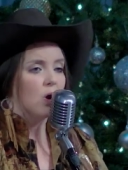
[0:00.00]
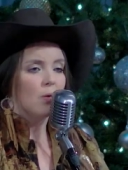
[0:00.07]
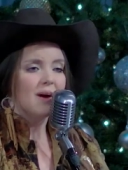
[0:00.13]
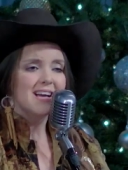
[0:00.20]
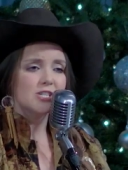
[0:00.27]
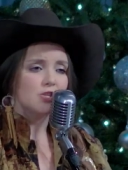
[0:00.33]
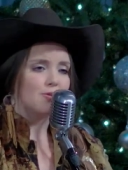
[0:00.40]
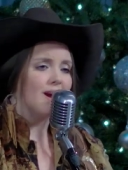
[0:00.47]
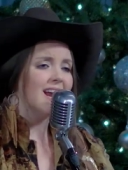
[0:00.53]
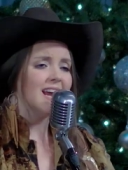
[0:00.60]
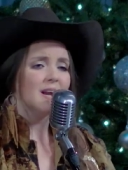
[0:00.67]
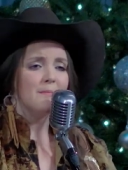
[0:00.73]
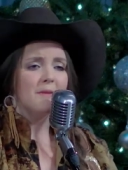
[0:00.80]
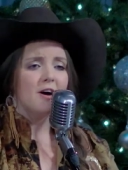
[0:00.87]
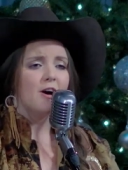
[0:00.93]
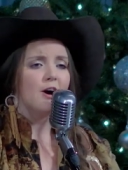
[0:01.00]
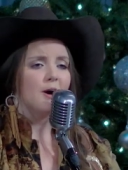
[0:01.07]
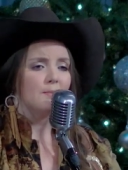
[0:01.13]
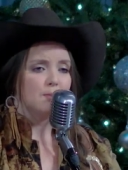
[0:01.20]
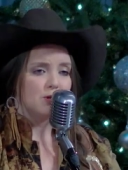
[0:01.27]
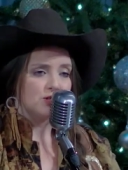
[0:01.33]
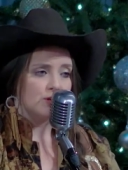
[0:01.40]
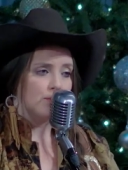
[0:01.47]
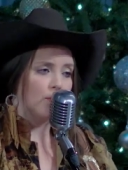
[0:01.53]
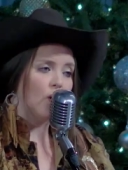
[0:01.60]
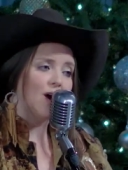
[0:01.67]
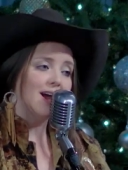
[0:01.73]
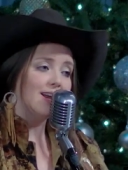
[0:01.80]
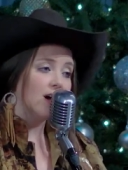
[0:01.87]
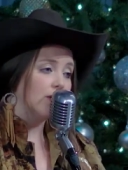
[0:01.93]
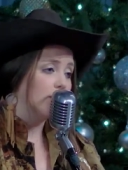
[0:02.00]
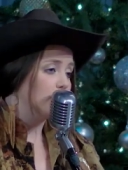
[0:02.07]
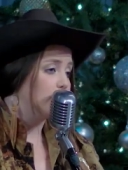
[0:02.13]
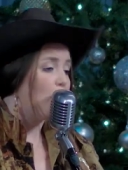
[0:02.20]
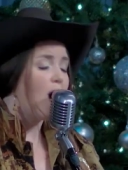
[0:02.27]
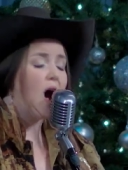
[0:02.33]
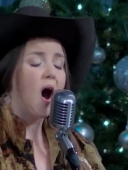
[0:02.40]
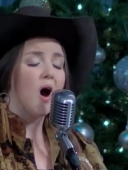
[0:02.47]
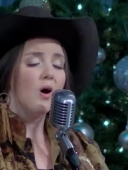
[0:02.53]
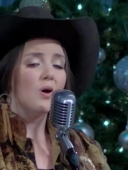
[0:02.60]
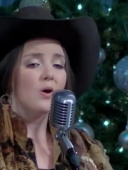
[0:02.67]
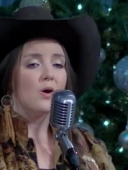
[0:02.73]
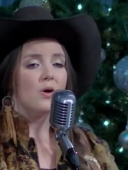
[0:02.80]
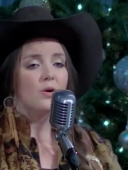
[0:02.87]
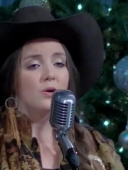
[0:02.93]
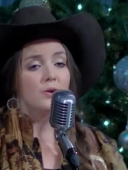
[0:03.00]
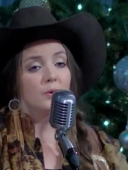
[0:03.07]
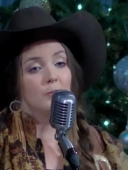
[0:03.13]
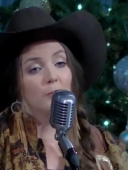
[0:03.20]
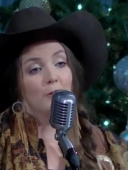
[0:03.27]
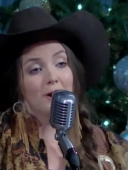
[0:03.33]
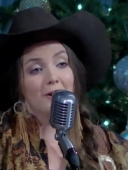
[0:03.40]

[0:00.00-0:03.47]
Oh, I'd trade them all, plus a boy down the road.